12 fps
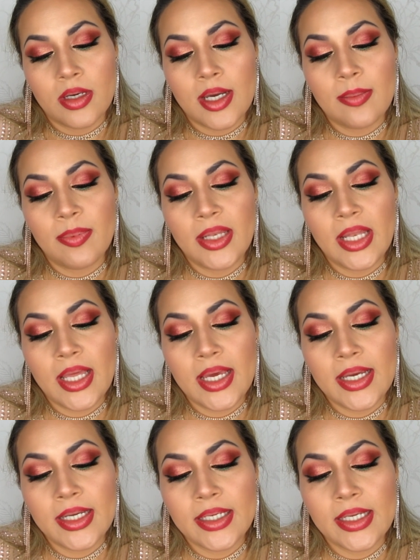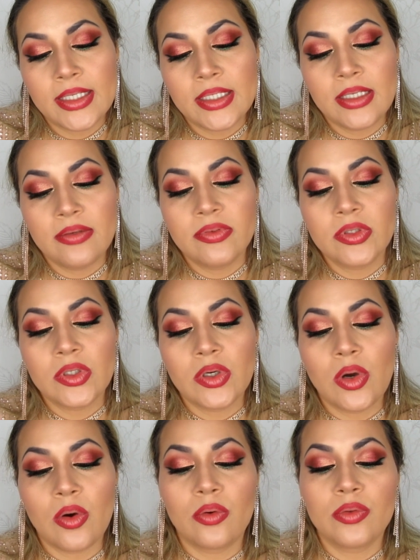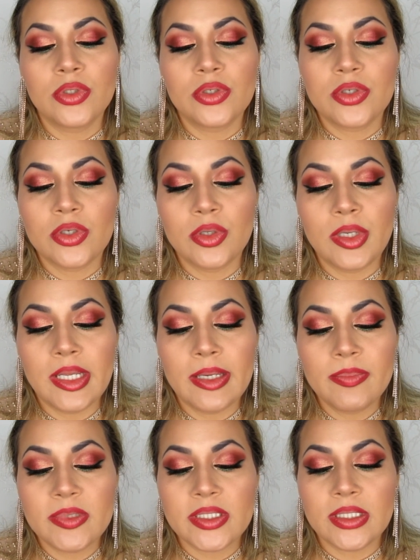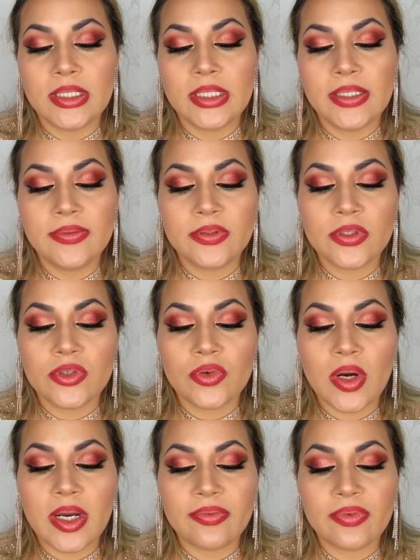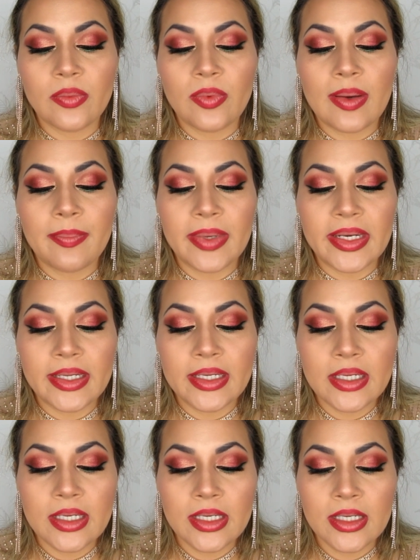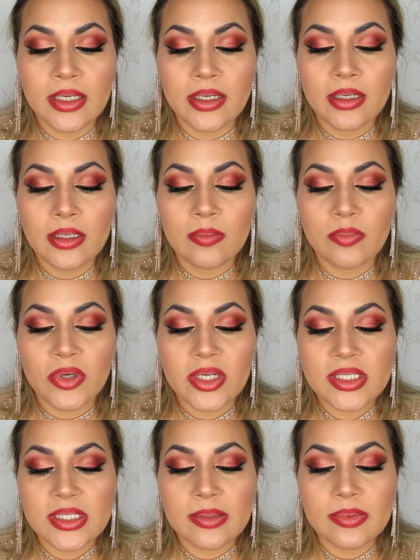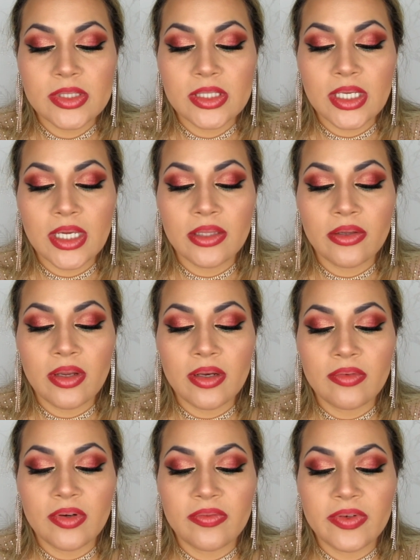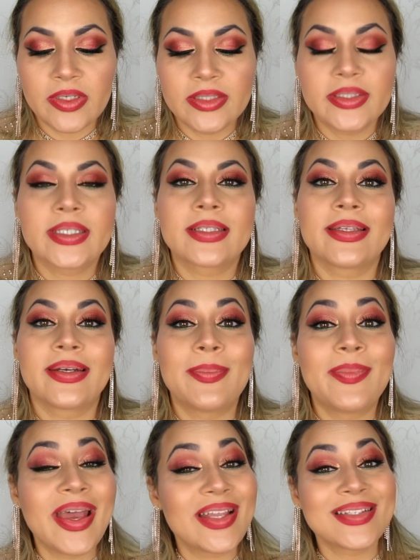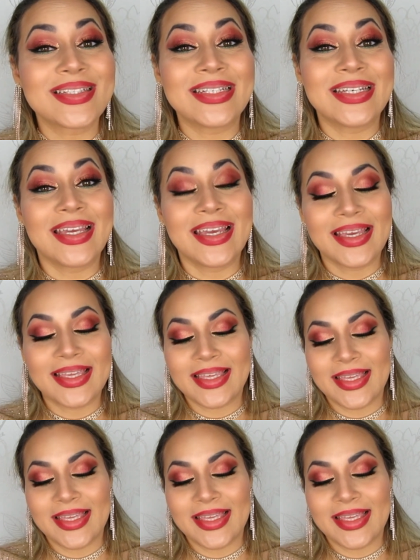Apply an even coat to lips, leave to dry for 1 minute, press lips together and reveal the glitter magic.